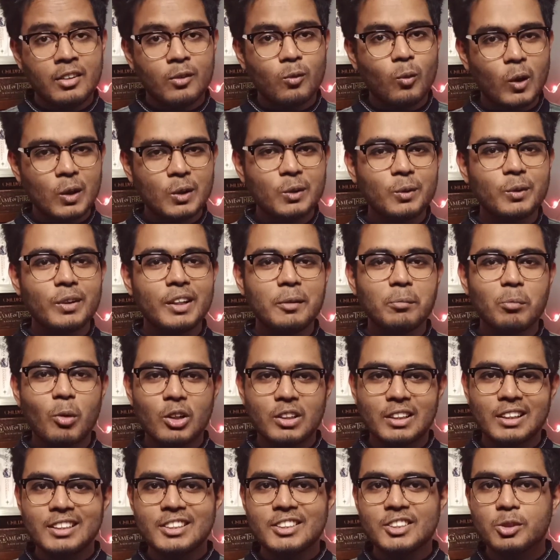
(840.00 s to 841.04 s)
want to read
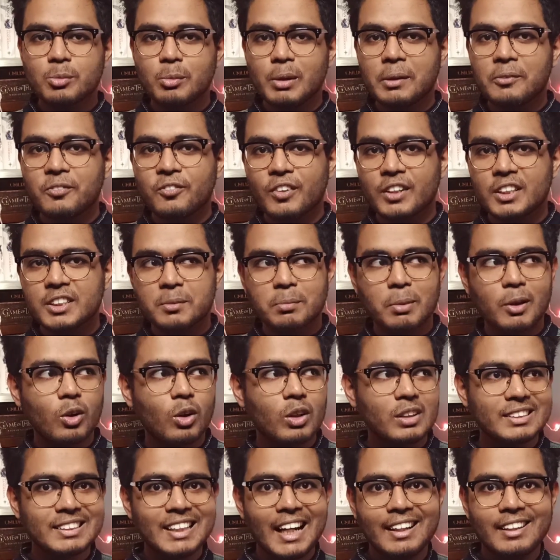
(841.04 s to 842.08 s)
Mortal Instrument first
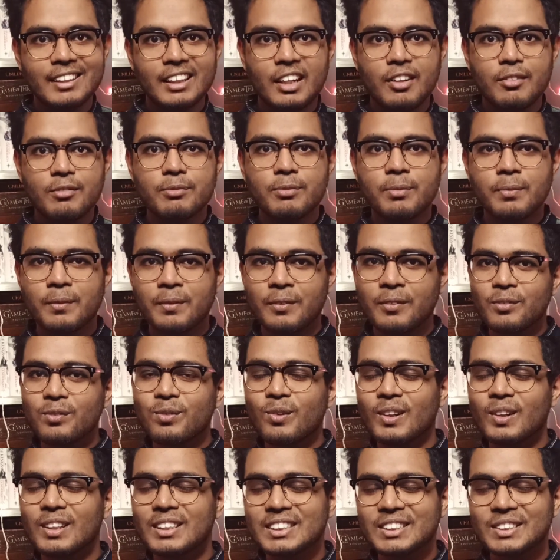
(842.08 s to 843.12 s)
because that came
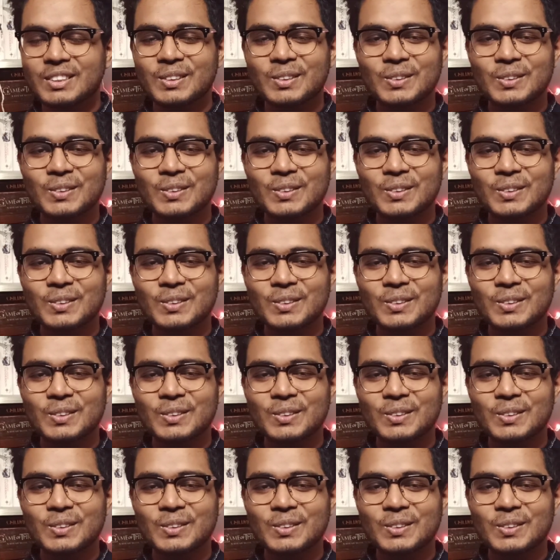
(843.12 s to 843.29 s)
first.